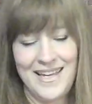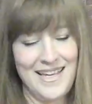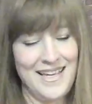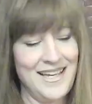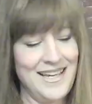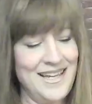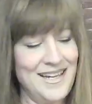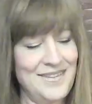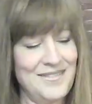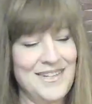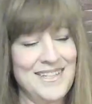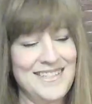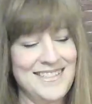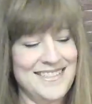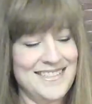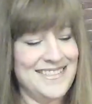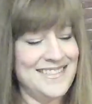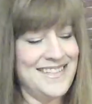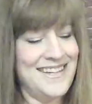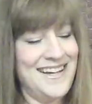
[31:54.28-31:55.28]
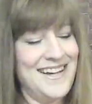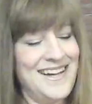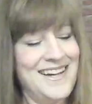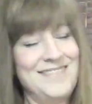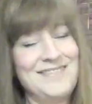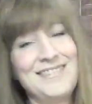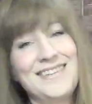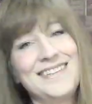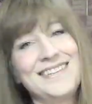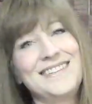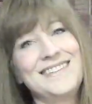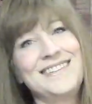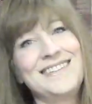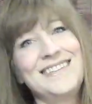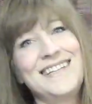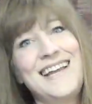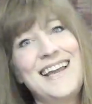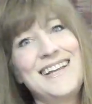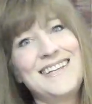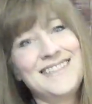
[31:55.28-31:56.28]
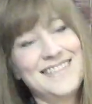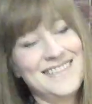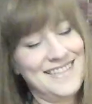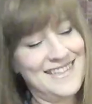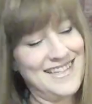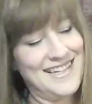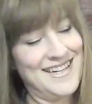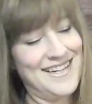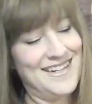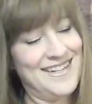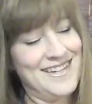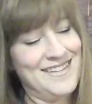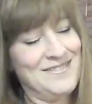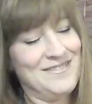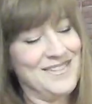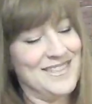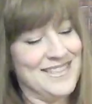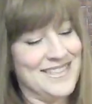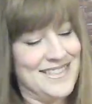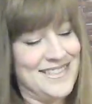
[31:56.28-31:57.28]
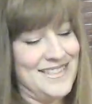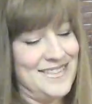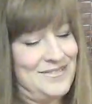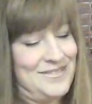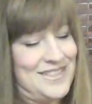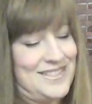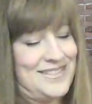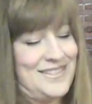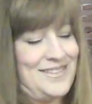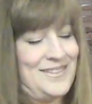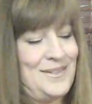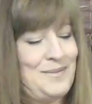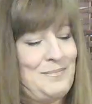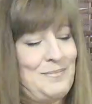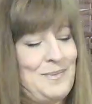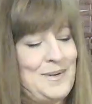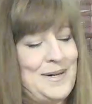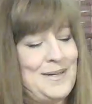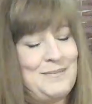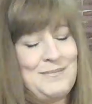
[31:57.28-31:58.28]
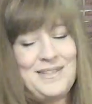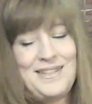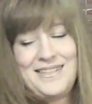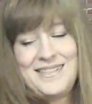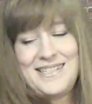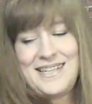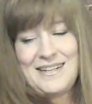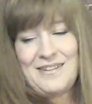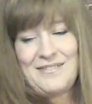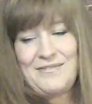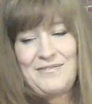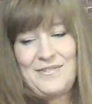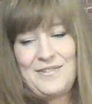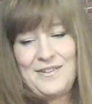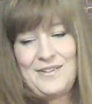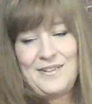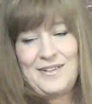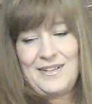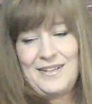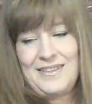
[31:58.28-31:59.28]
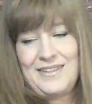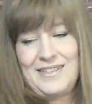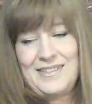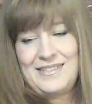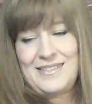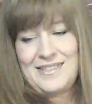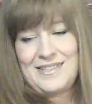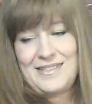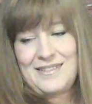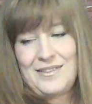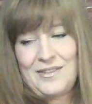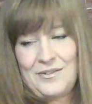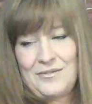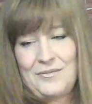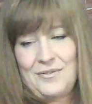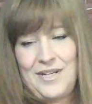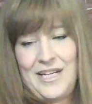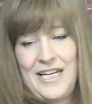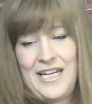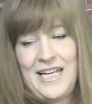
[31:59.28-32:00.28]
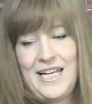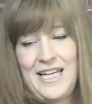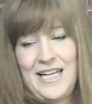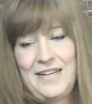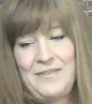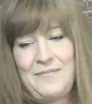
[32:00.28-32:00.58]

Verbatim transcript: anyways, I'm going to end it there. I want to see what's on the bottom of the deck for these three.